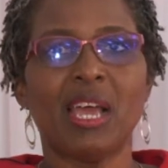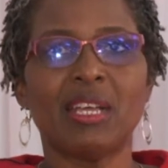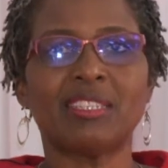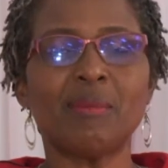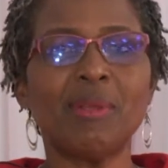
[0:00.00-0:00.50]

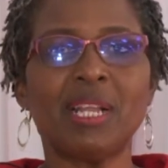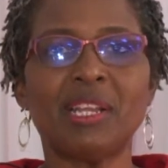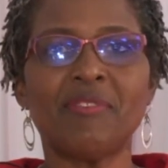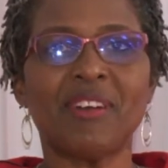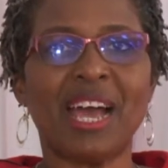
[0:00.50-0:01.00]

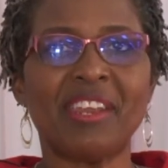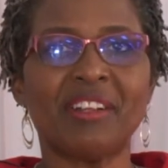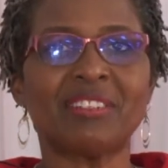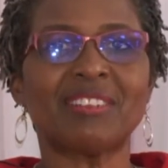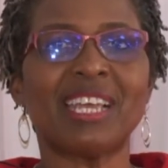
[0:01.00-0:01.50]
Similarly, for
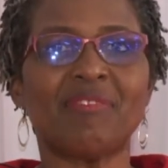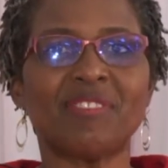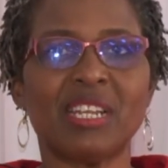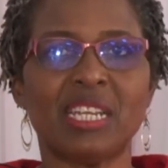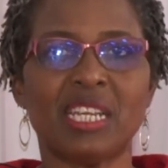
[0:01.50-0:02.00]
adults, they have
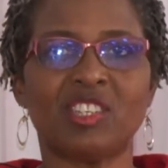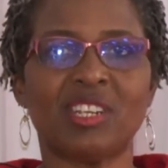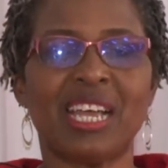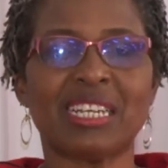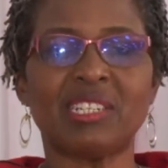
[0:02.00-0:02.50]
to engage
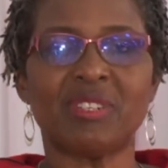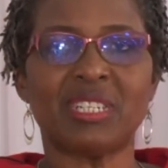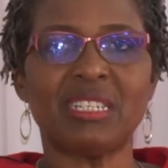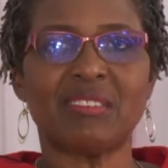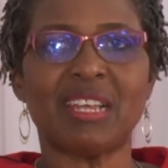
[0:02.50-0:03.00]
in
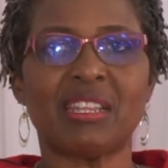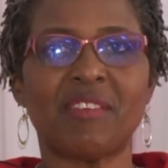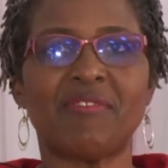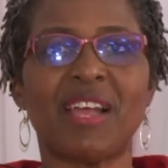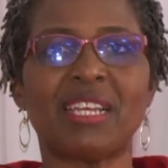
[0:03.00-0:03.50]
activities that they
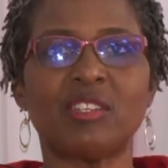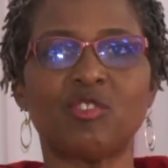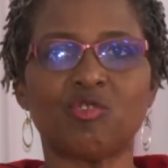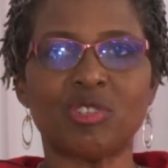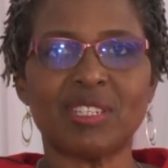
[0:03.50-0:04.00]
find
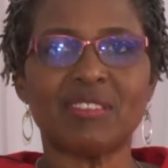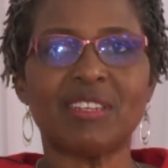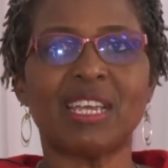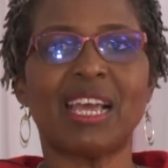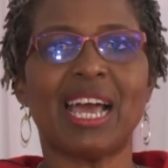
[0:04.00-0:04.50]

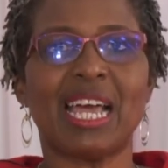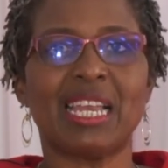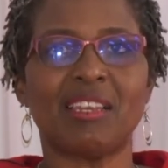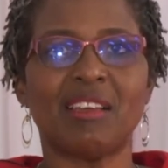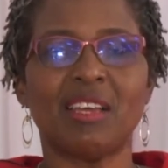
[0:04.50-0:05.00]
interesting
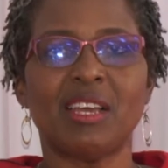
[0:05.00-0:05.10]
and,